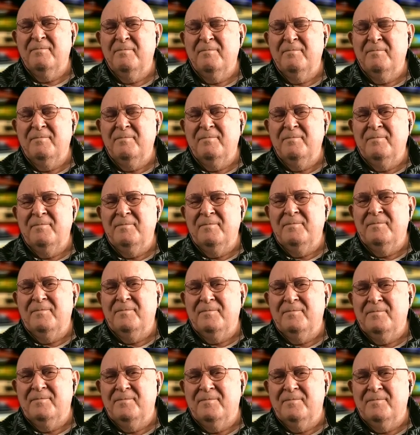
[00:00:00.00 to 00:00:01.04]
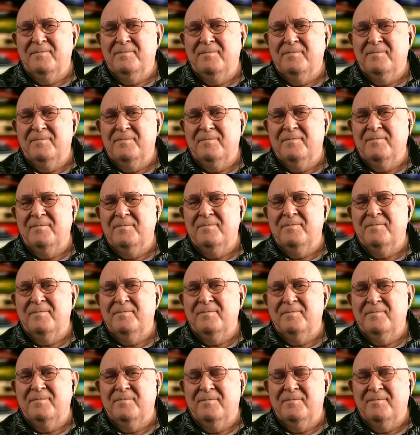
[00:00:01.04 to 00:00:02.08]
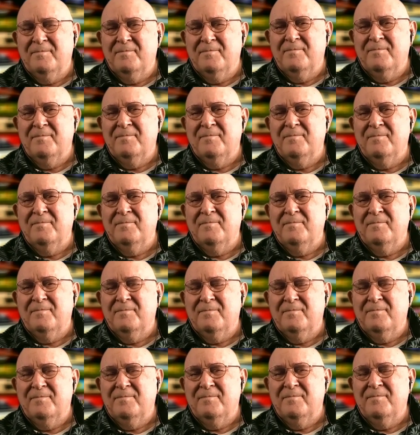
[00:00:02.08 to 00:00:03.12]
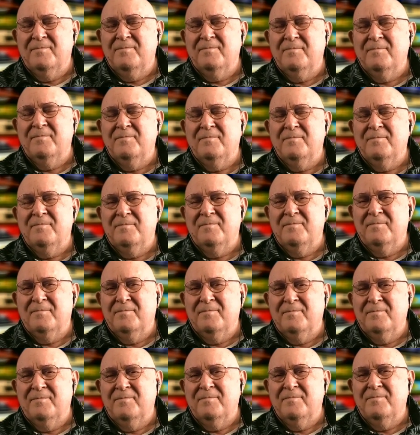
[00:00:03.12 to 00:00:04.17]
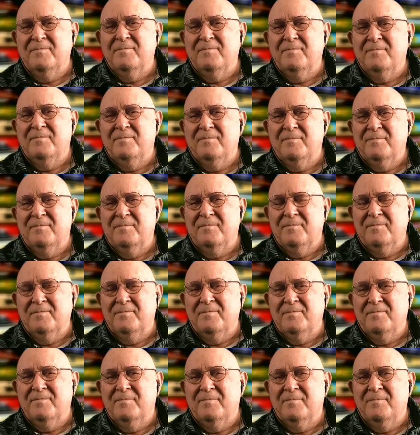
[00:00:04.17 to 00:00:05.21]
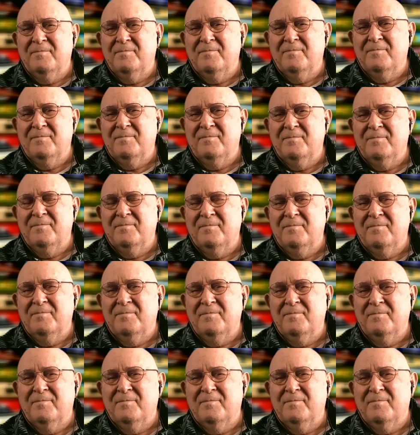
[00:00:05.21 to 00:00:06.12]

(silent)